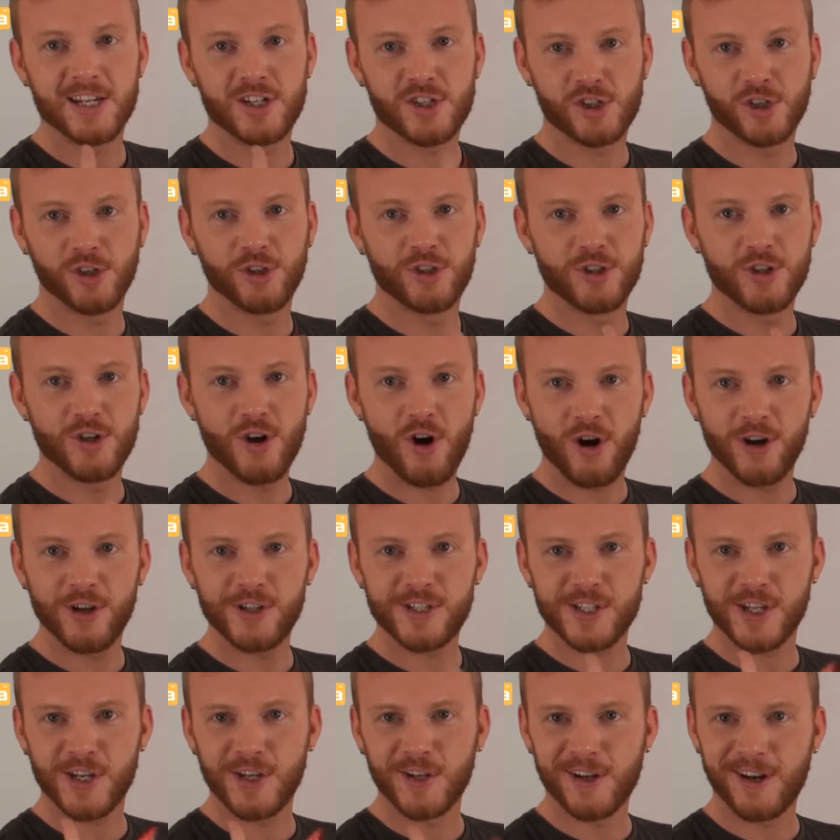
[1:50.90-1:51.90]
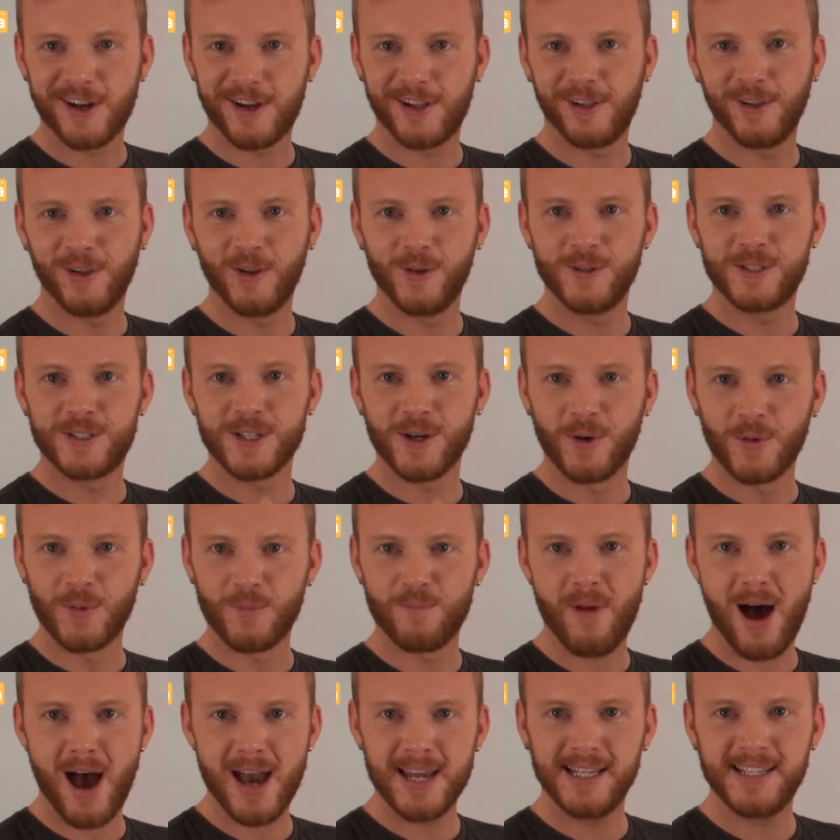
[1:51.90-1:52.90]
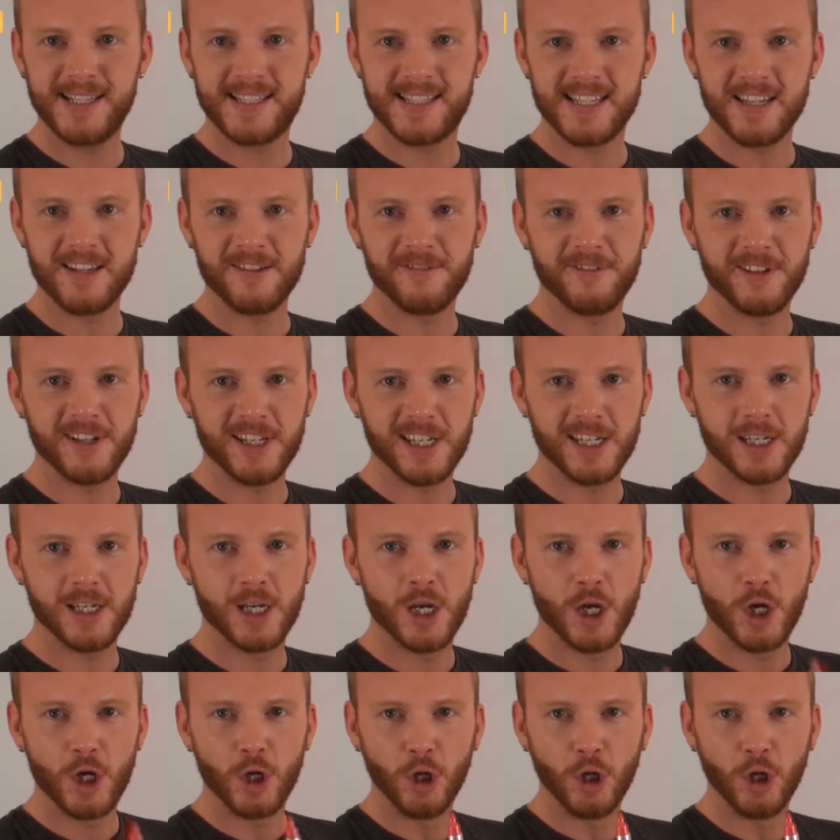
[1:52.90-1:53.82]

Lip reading: should not include on my CV